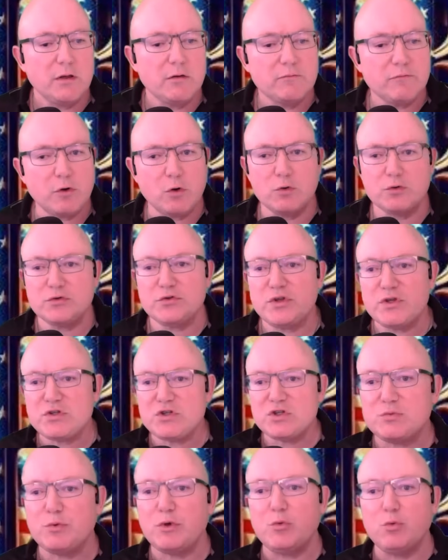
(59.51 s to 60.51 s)
Folks, this
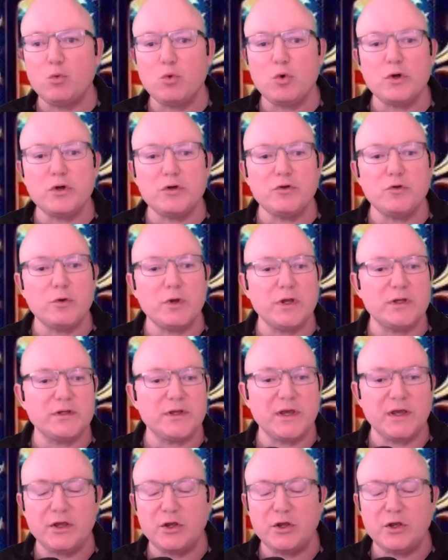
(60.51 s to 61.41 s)
been one great day.